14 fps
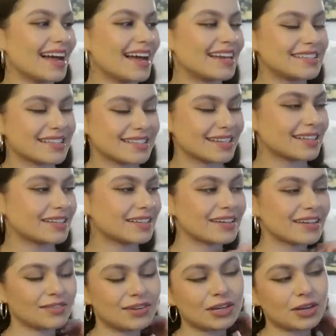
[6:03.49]
it
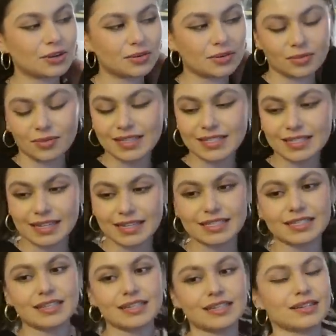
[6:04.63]
doesn't, you know, it's nice
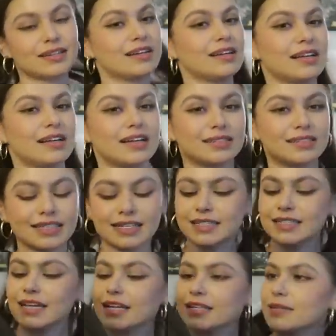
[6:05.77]
to, like
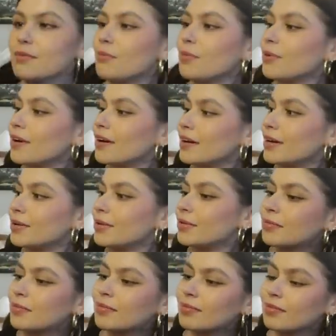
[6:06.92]
this has more
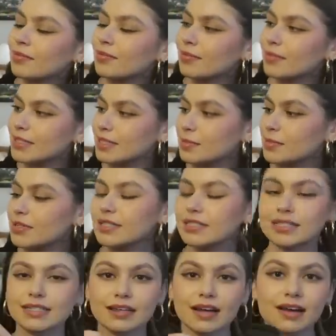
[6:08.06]
zippers
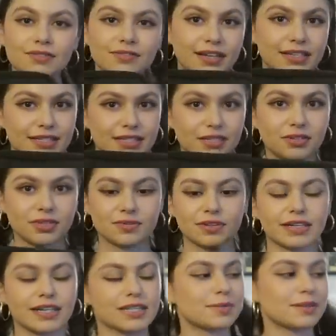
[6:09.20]
and stuff, and it still looks really
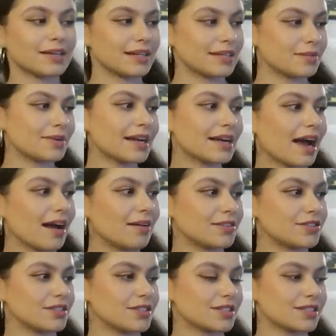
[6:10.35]
nice, but like the one I have
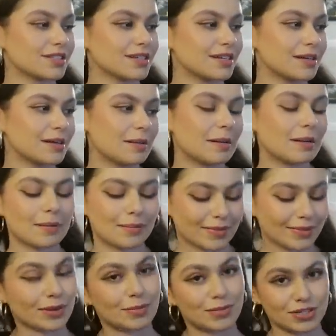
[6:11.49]
is just
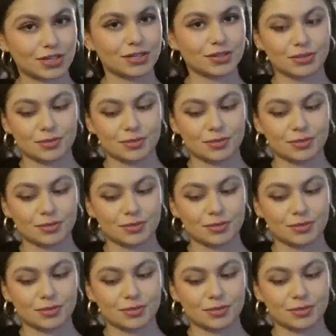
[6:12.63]
let me show you.